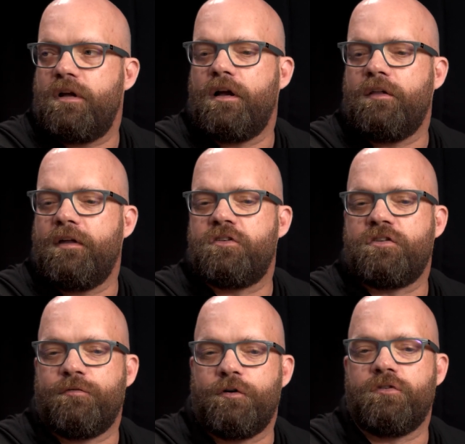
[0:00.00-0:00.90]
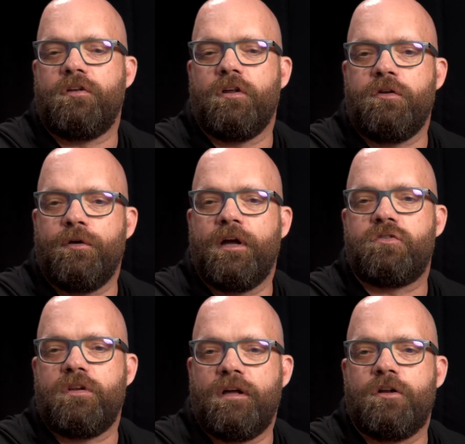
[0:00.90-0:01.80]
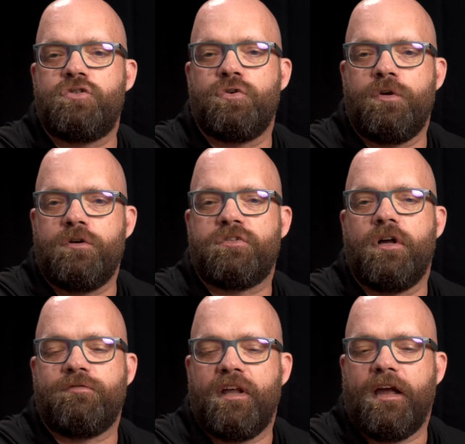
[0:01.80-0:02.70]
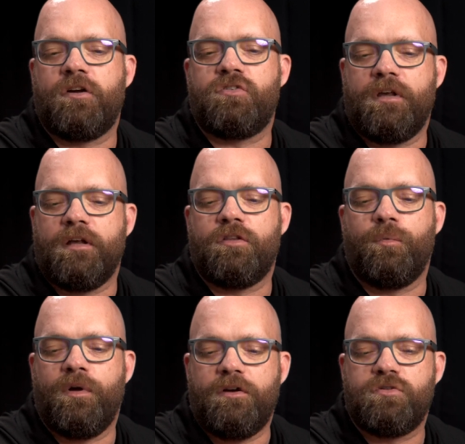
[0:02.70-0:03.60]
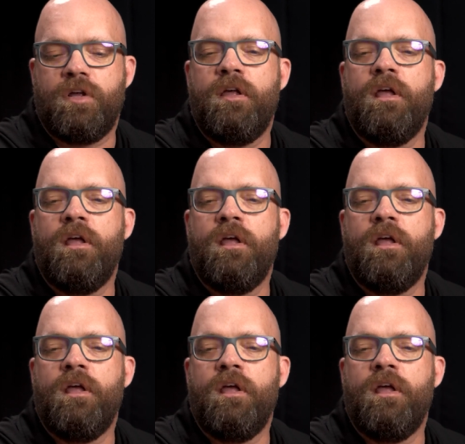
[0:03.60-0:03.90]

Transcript: That's the first deal. You actually got to show yourself to actually get the wage.